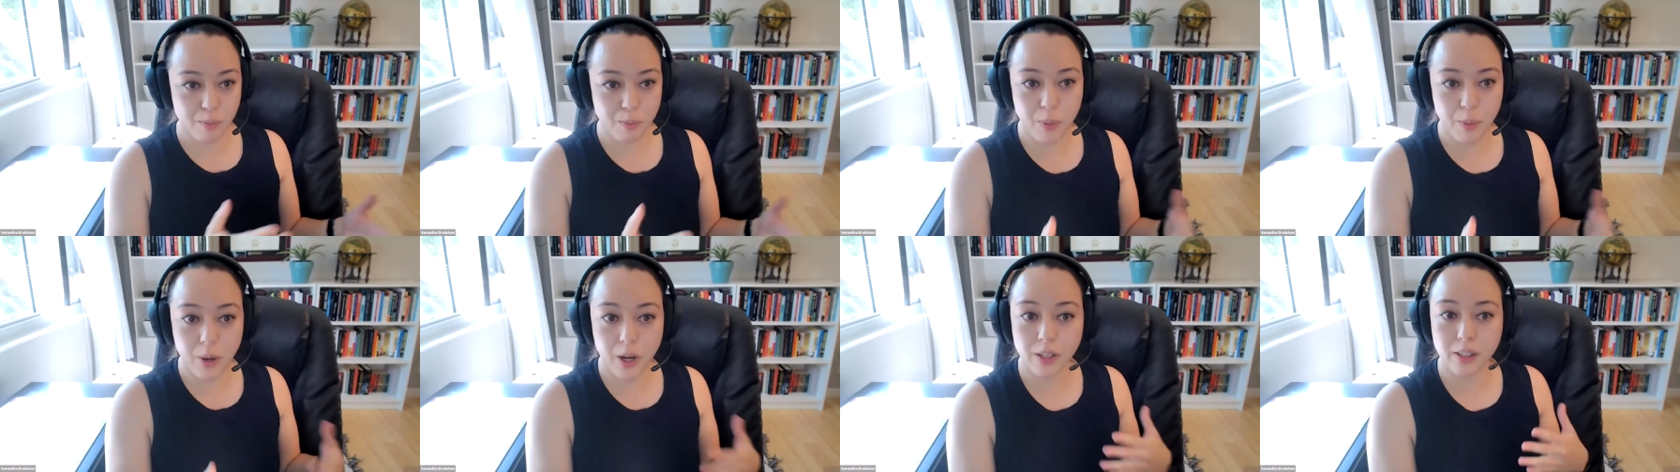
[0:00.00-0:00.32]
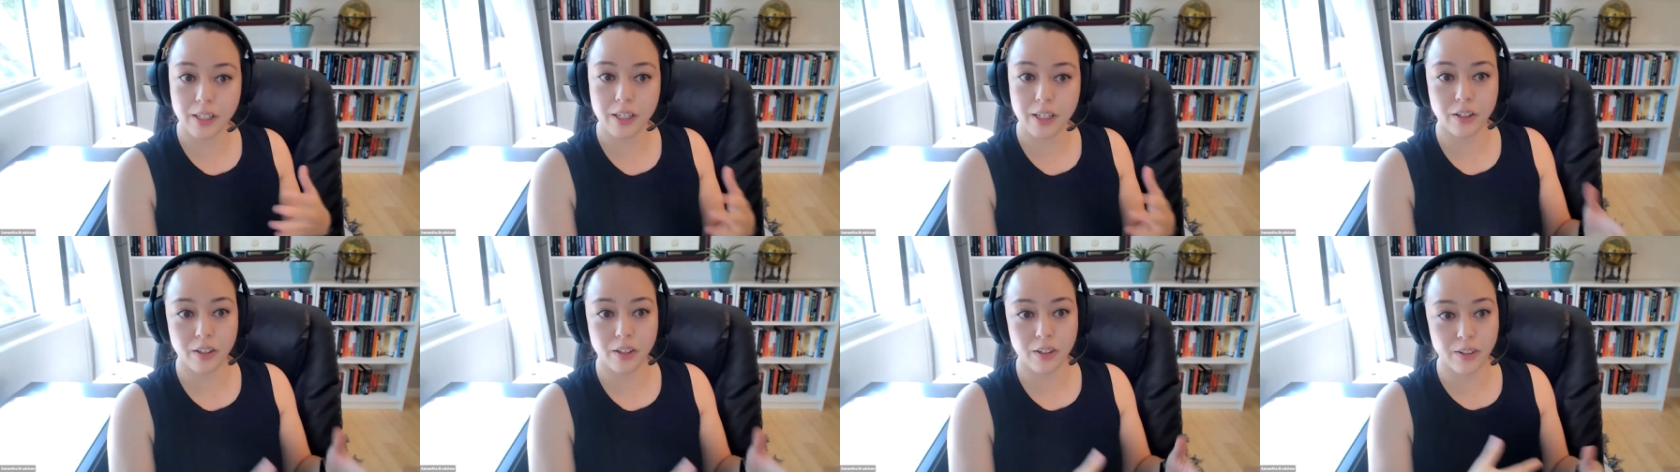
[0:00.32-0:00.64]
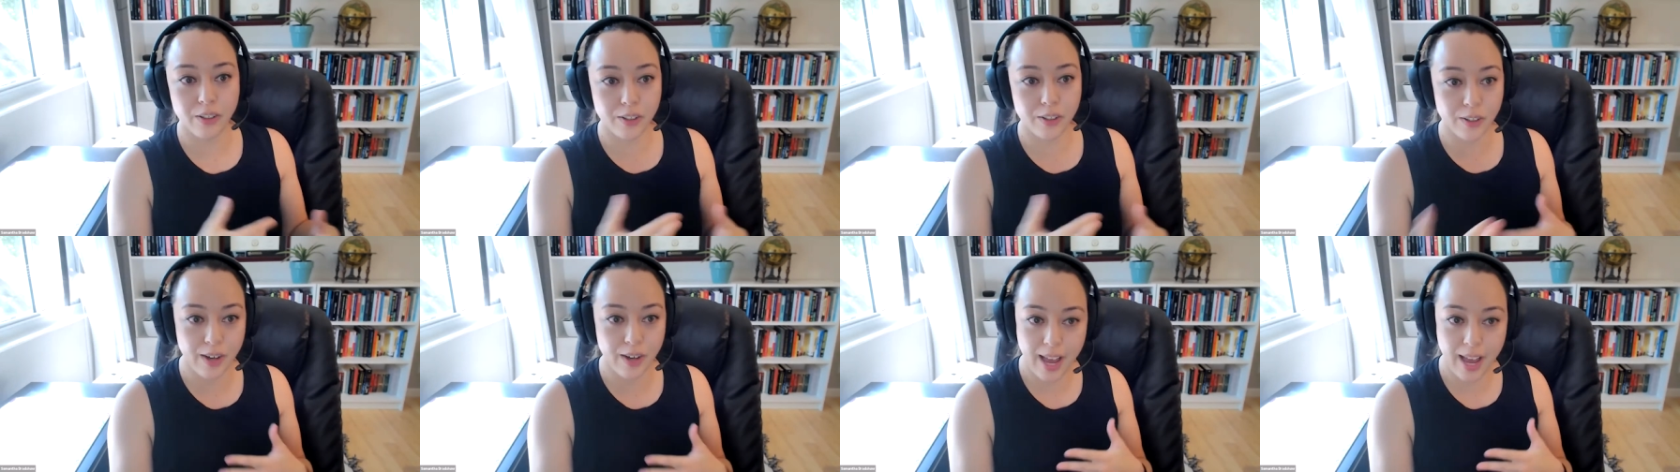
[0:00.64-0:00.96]

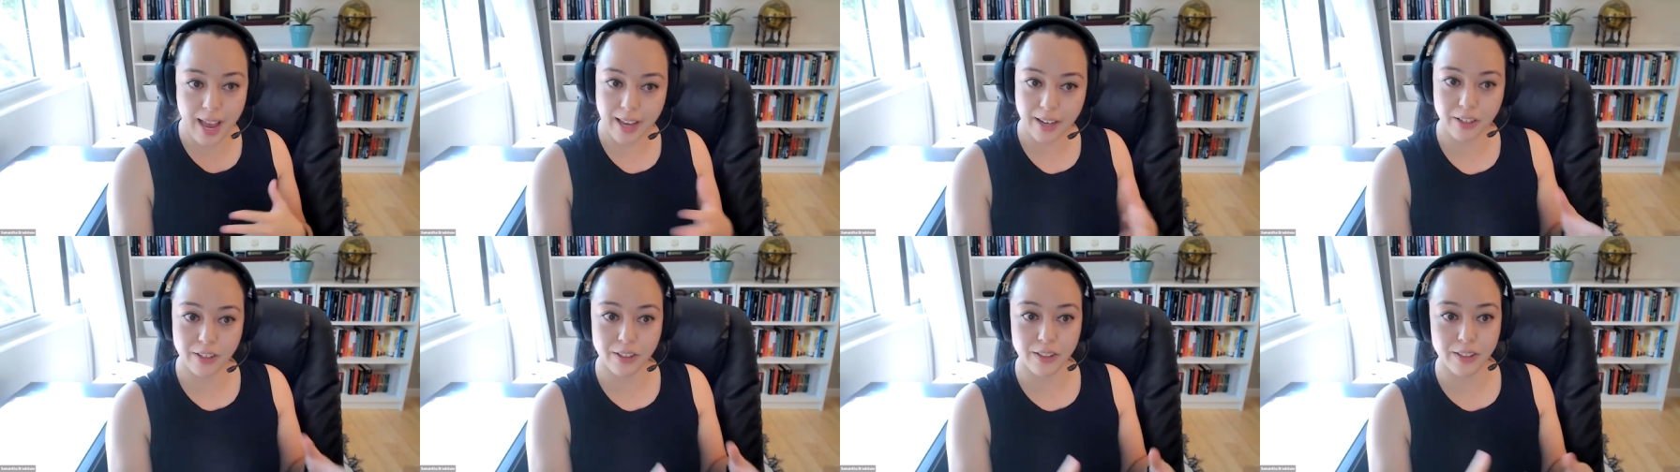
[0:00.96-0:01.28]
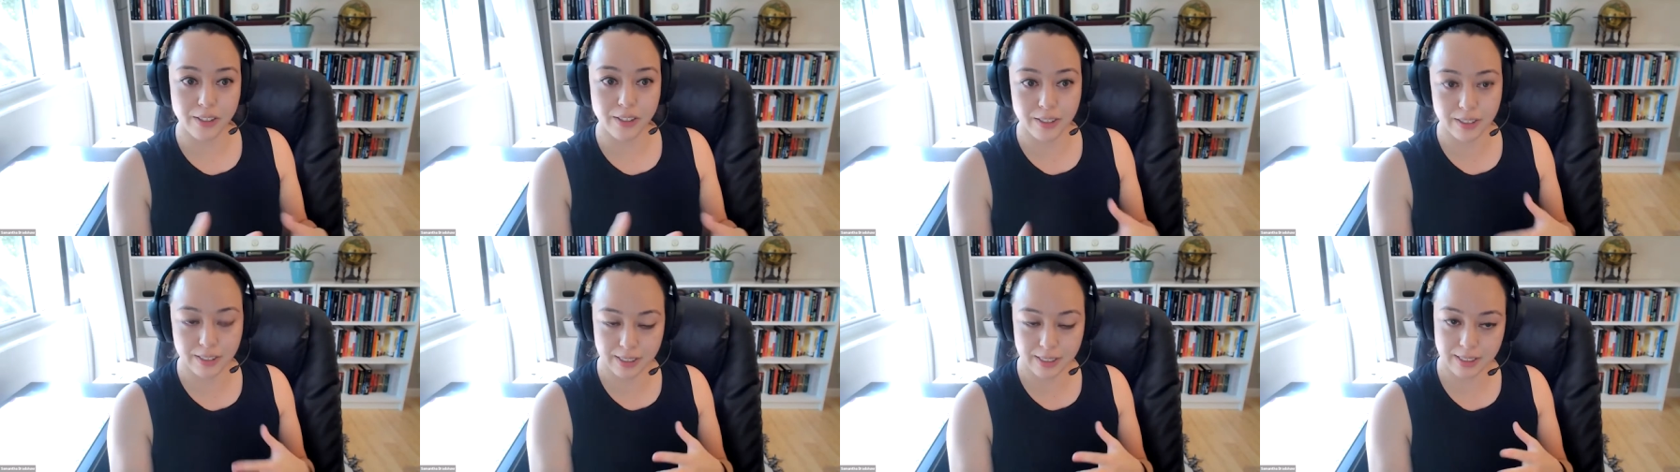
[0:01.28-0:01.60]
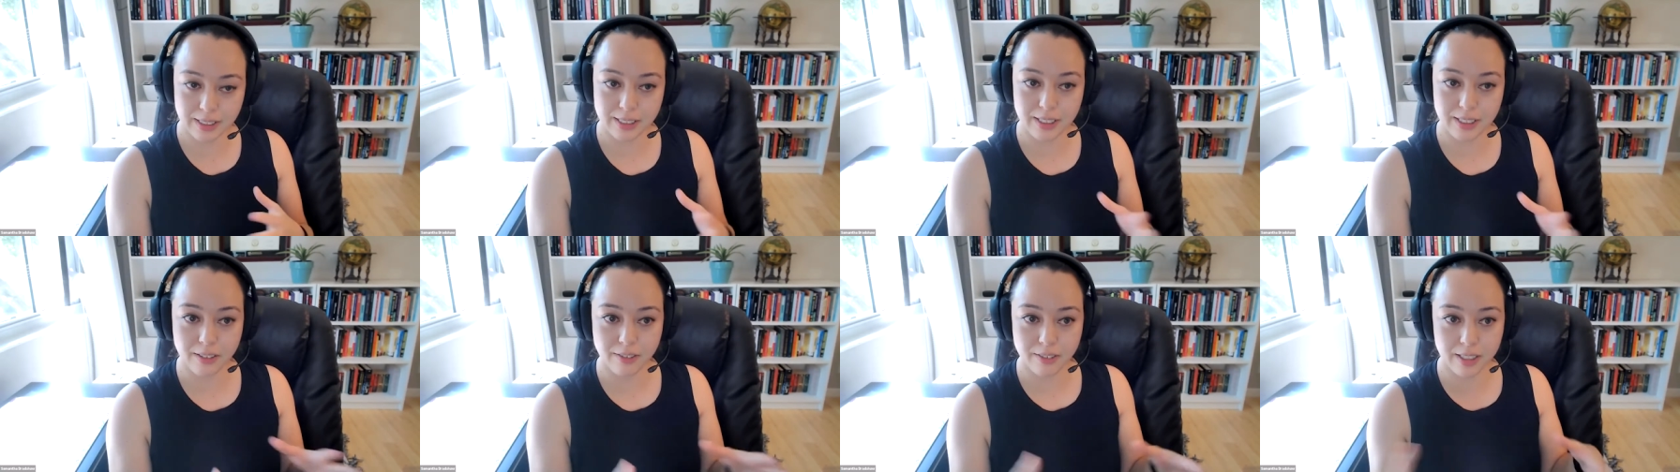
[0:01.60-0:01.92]
political angles and
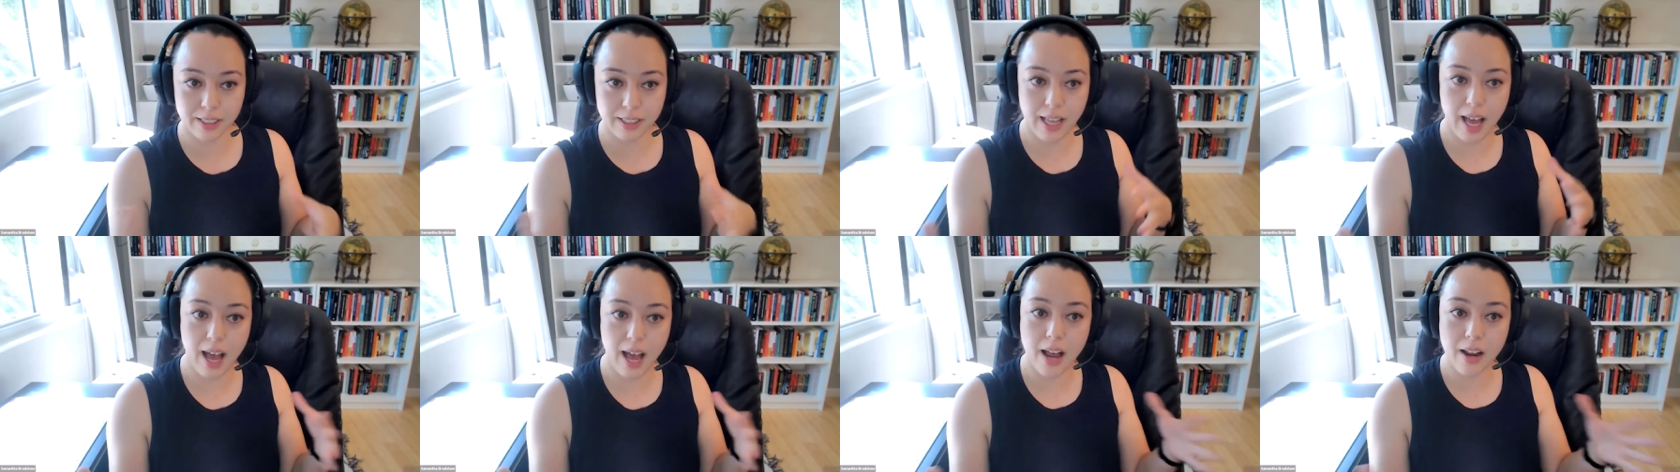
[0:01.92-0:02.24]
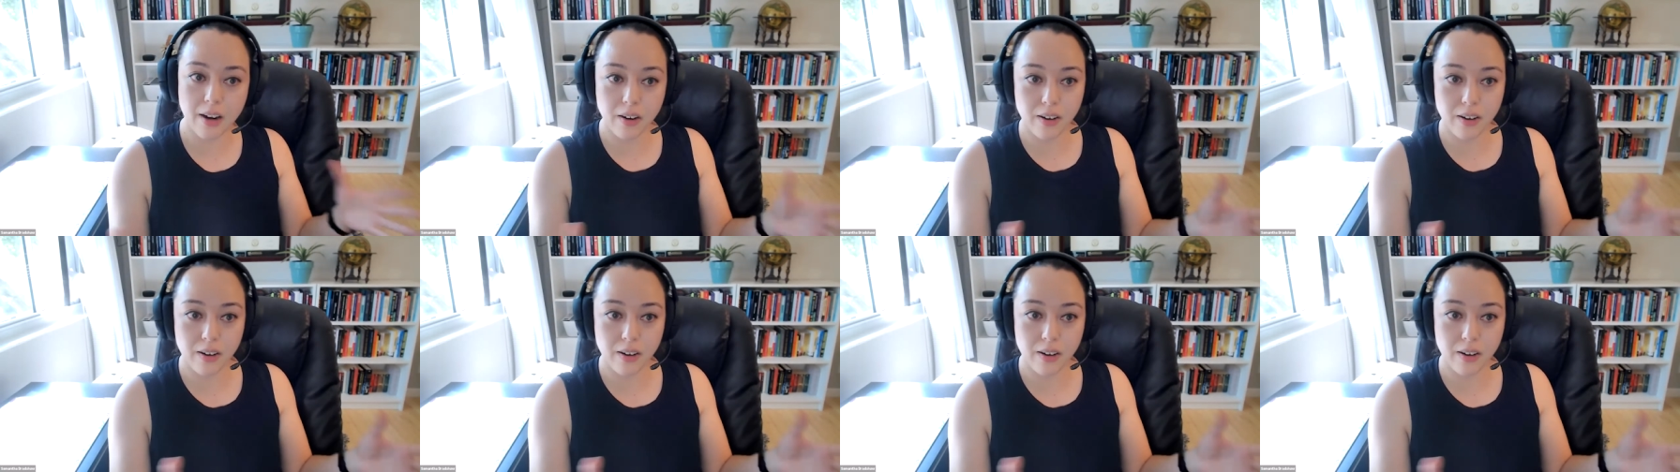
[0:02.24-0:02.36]
stuff like that